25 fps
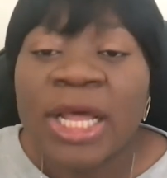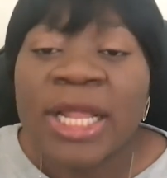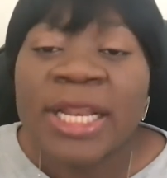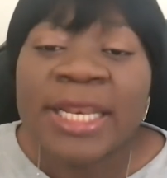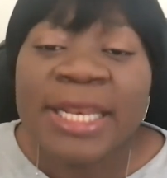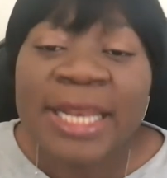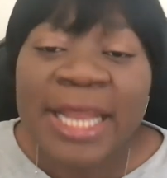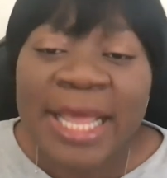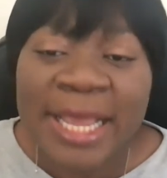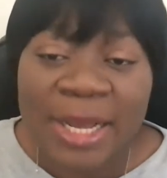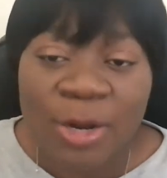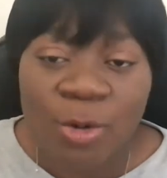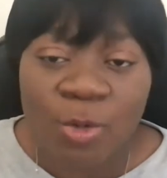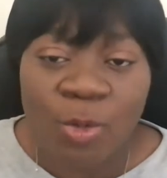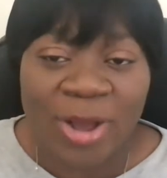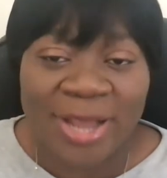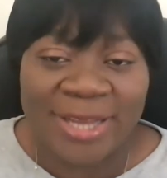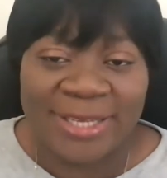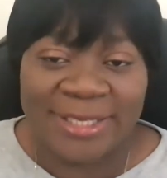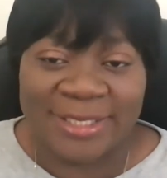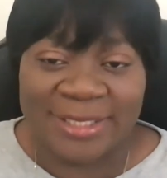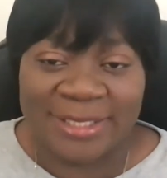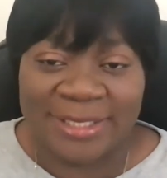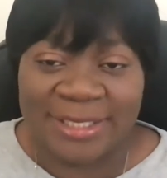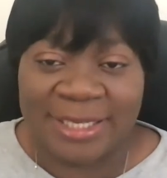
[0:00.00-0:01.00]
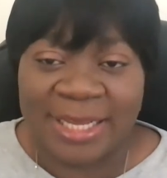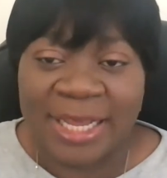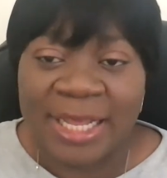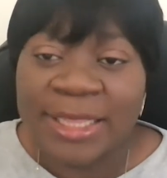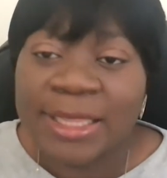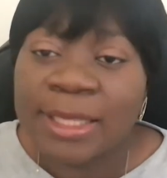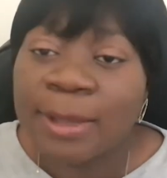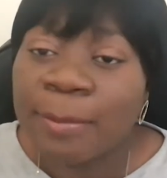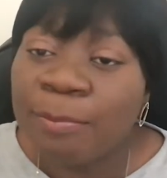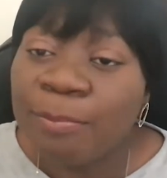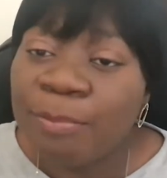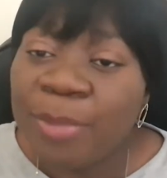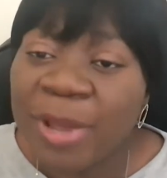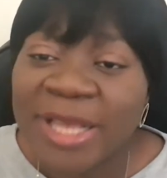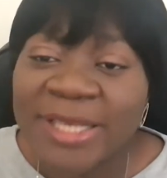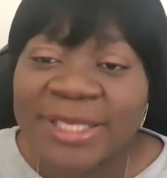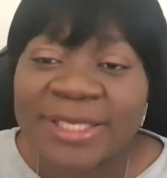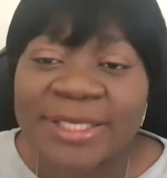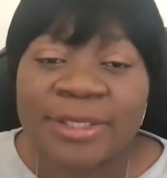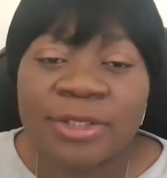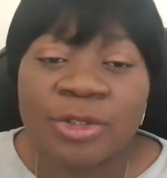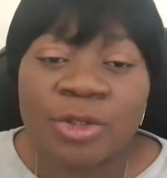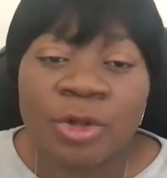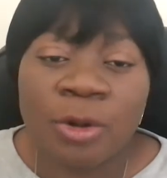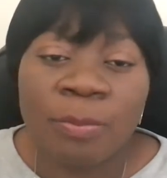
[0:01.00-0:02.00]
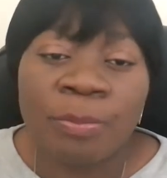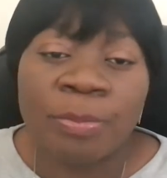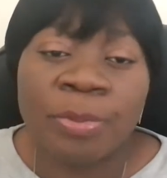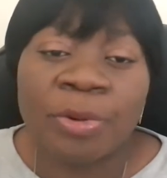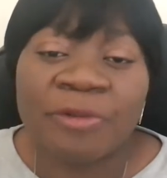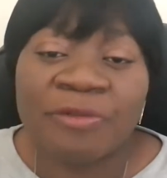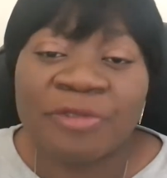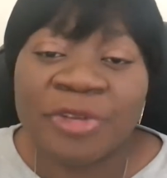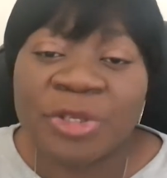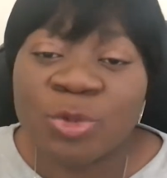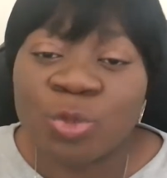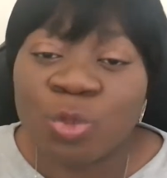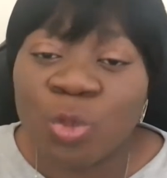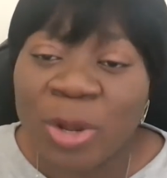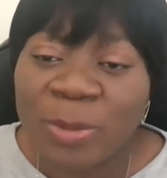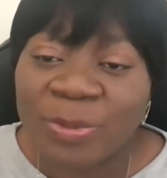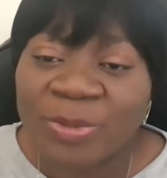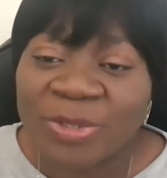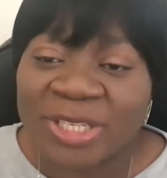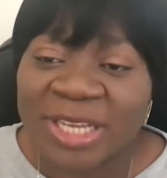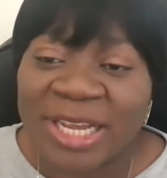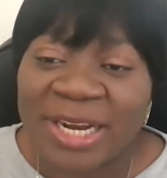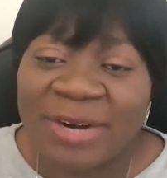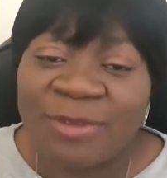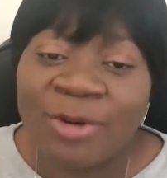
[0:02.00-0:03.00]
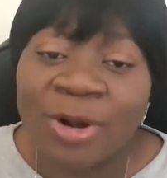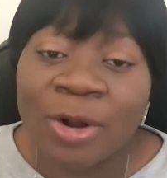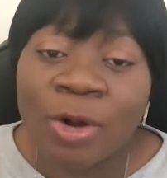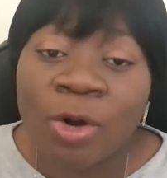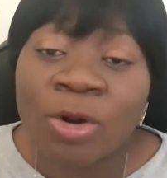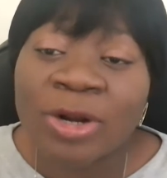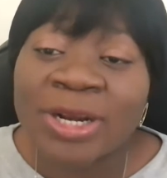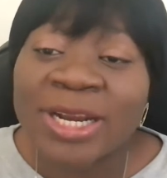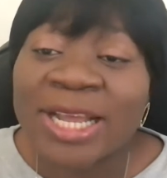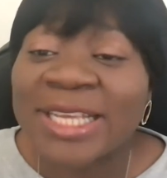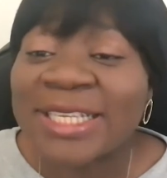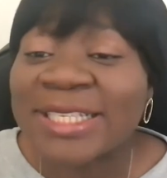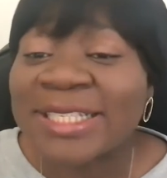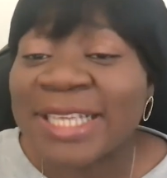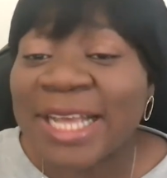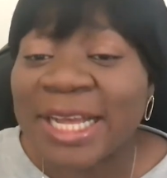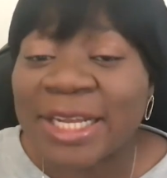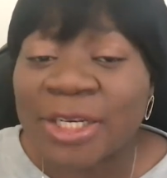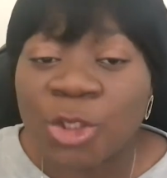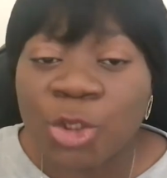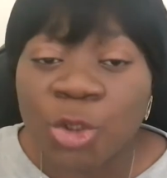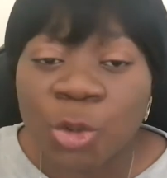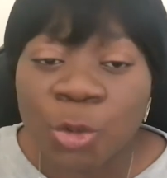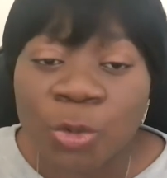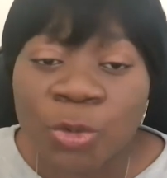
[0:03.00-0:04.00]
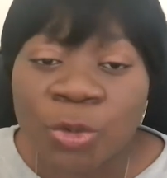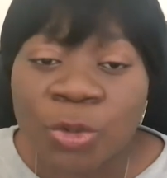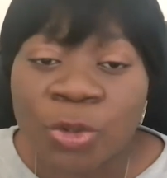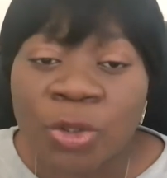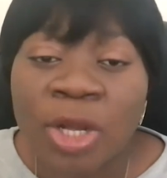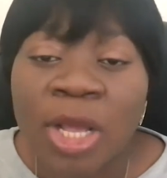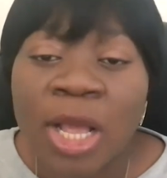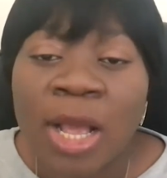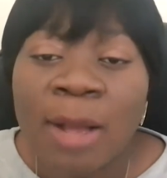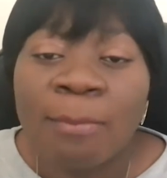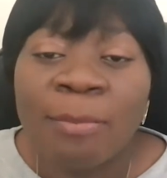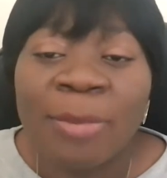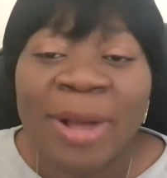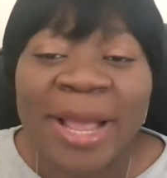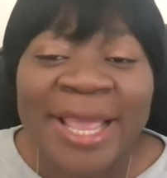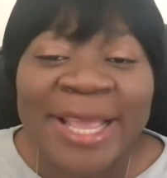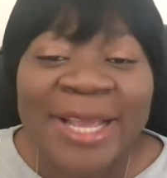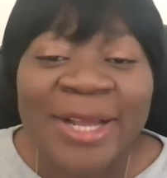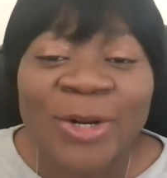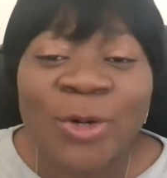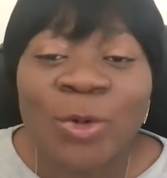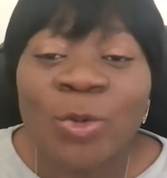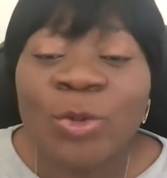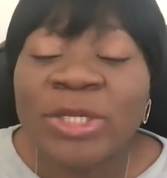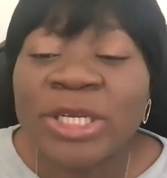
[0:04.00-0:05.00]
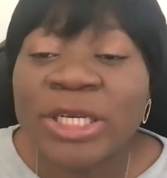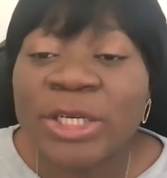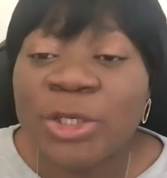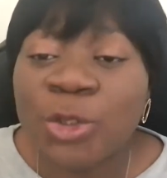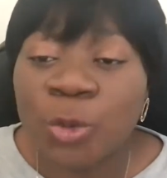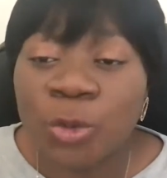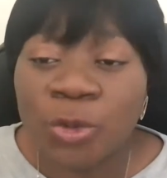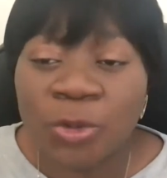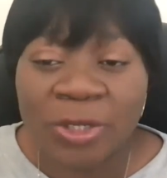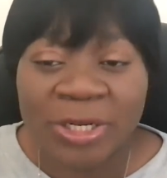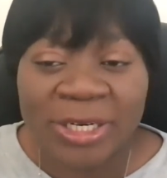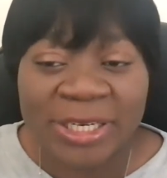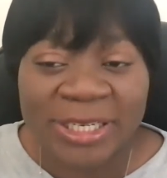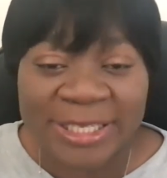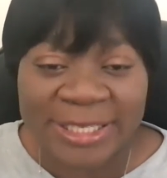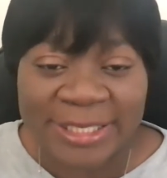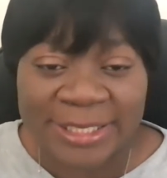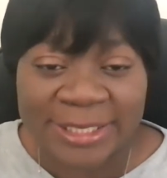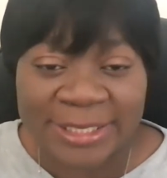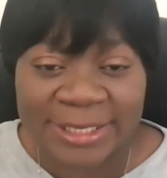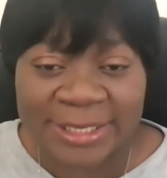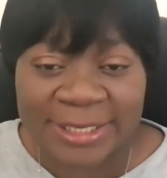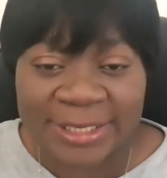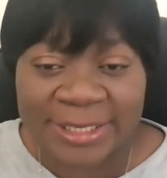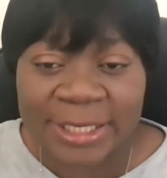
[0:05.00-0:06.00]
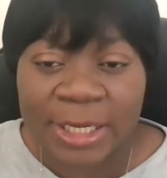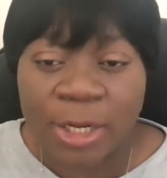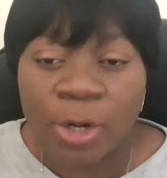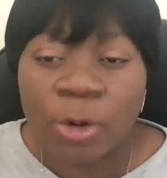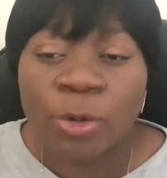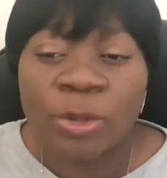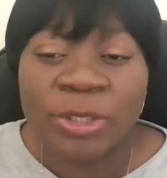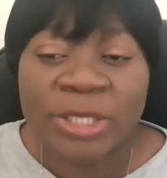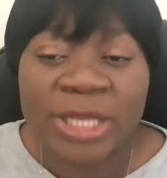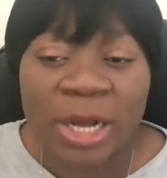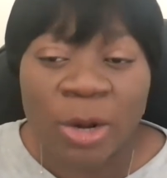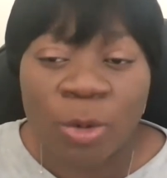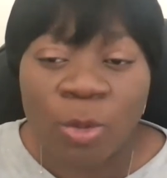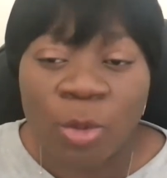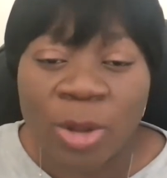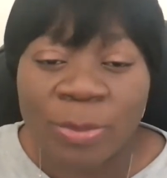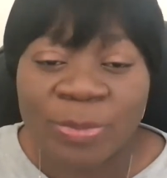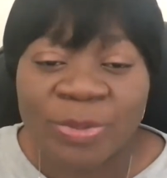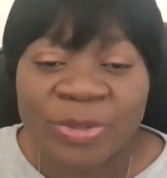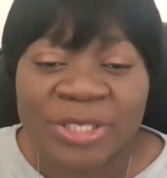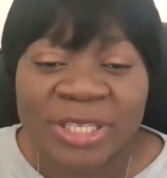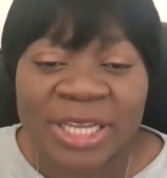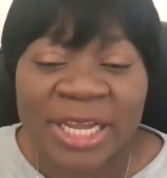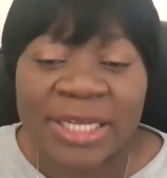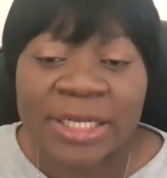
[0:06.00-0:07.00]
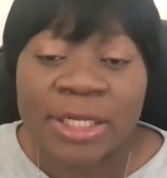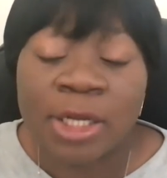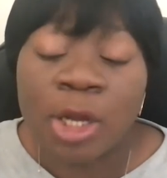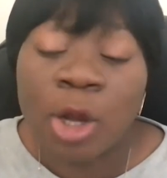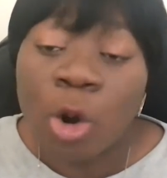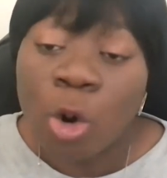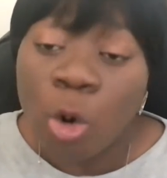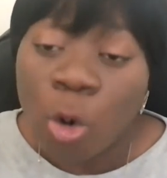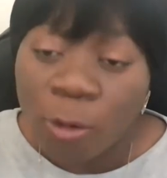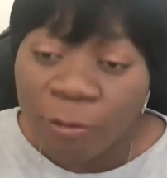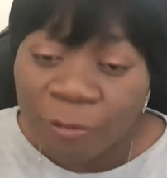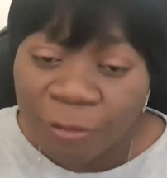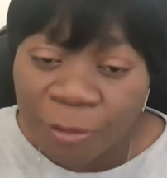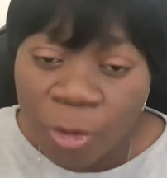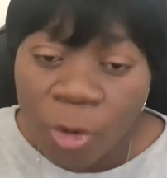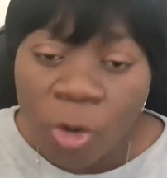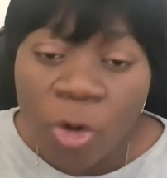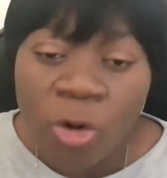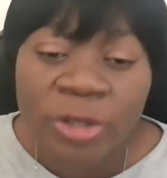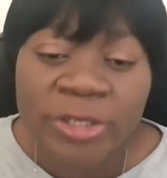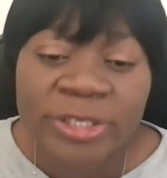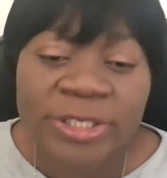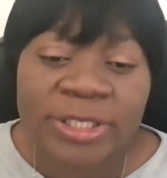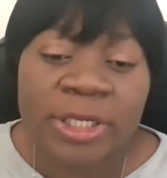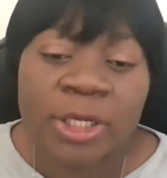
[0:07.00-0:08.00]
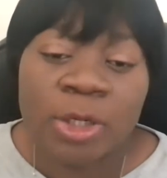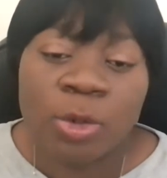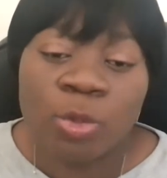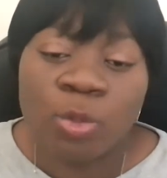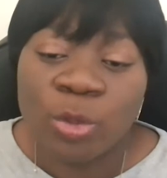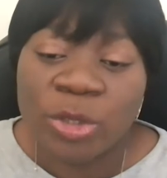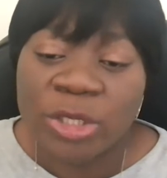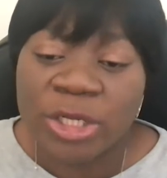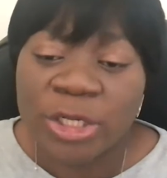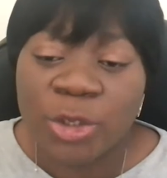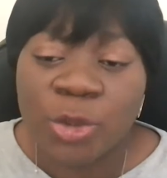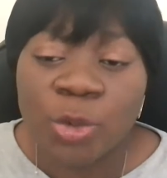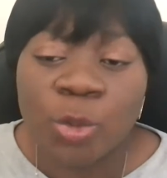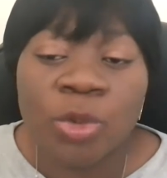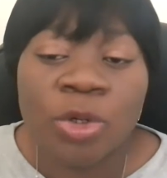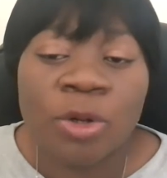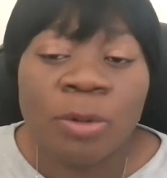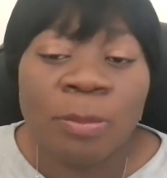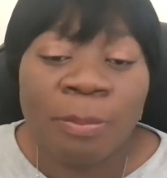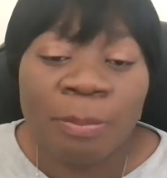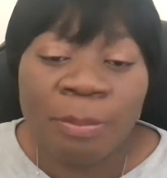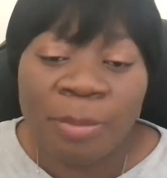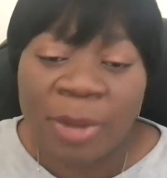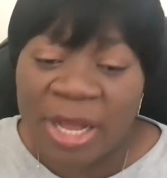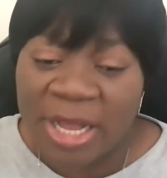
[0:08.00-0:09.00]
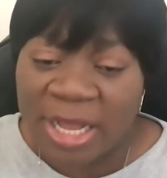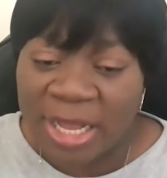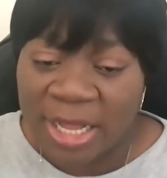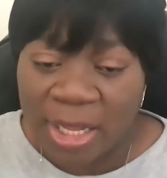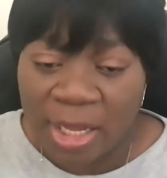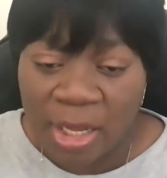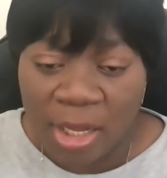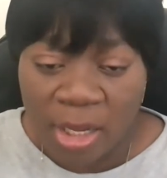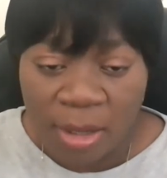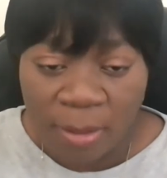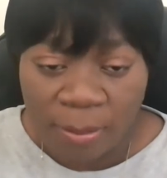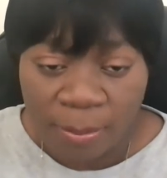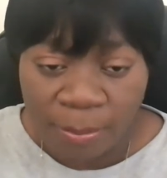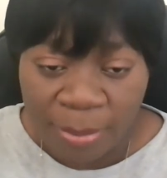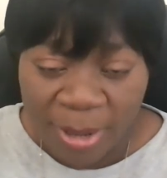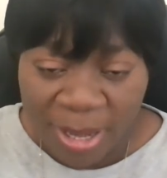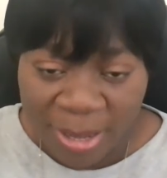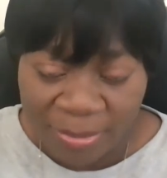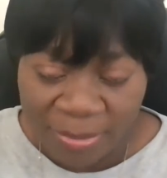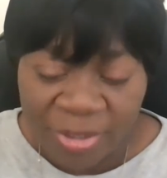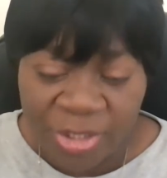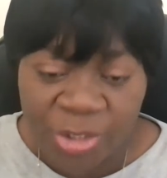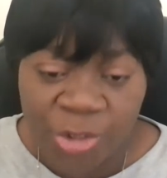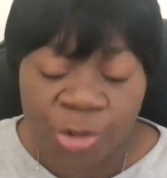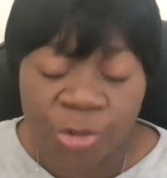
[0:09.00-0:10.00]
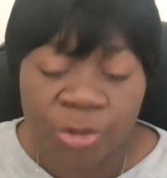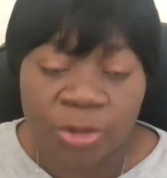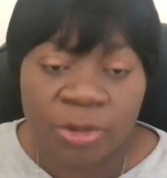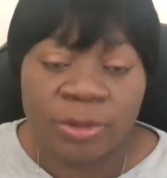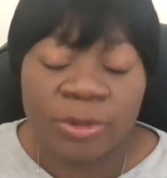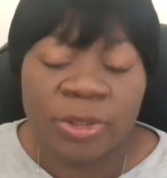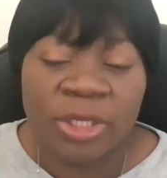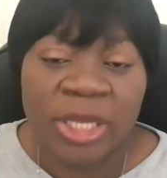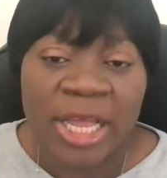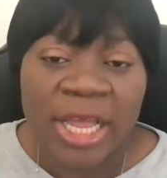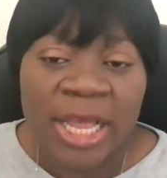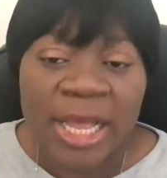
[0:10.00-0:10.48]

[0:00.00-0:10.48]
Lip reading: Likewise, the best nonprofit website recognize their donor by including donor lists on their website, of course, with the donor permission.